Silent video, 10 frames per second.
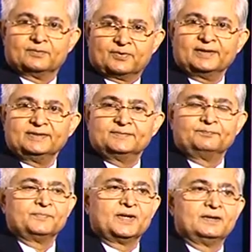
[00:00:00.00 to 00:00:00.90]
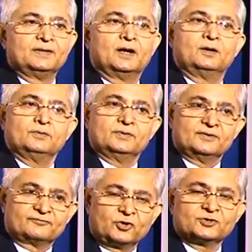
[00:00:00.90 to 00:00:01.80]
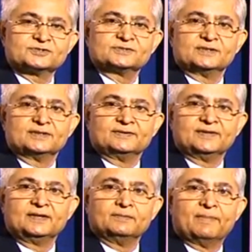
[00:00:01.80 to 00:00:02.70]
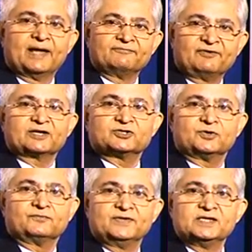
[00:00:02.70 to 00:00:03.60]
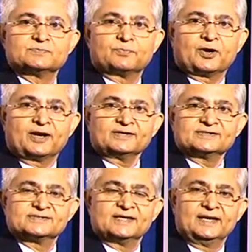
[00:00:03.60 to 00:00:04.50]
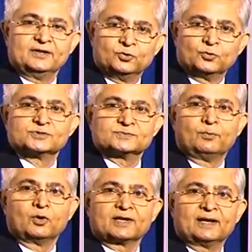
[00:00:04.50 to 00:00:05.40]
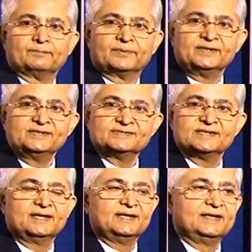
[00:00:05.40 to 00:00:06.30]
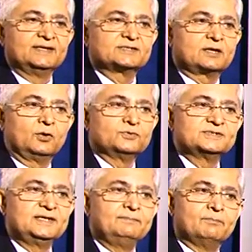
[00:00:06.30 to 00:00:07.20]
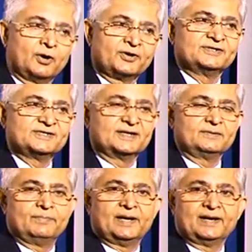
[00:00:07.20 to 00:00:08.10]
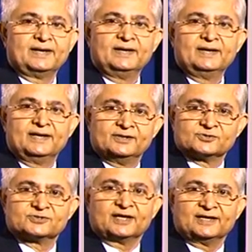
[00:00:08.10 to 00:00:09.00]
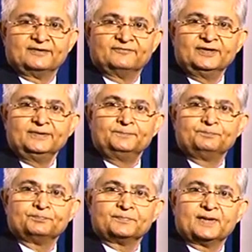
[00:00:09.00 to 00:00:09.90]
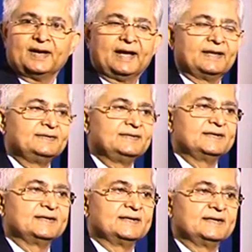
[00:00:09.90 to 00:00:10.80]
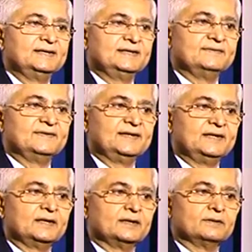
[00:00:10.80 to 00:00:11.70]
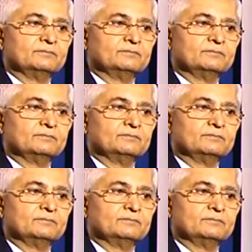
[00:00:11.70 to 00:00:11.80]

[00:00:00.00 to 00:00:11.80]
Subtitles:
right? Now, of course, the manufacture of these products in those small companies is closely monitored by Hindustan Lever, and the